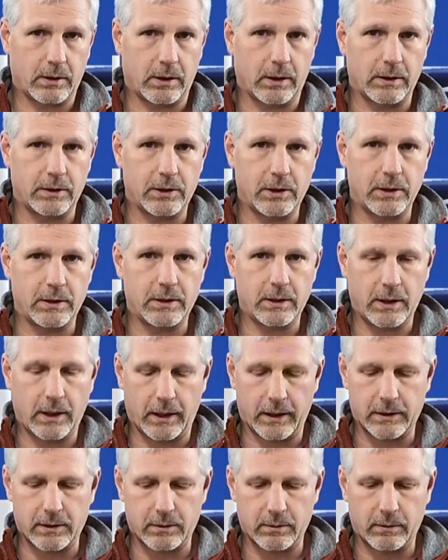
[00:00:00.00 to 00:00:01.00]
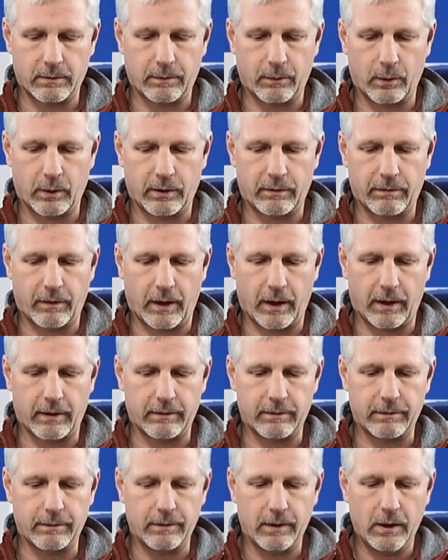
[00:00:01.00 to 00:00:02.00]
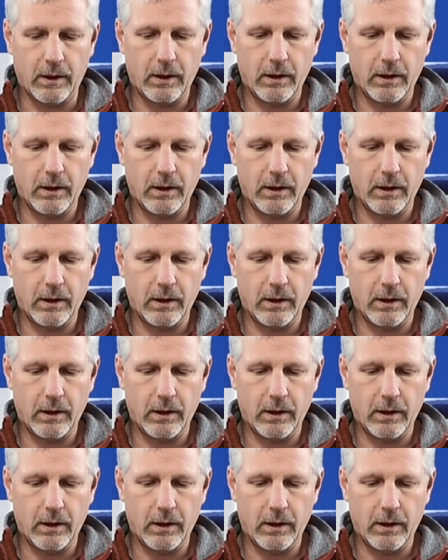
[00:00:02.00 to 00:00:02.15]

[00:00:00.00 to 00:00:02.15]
a GTX 345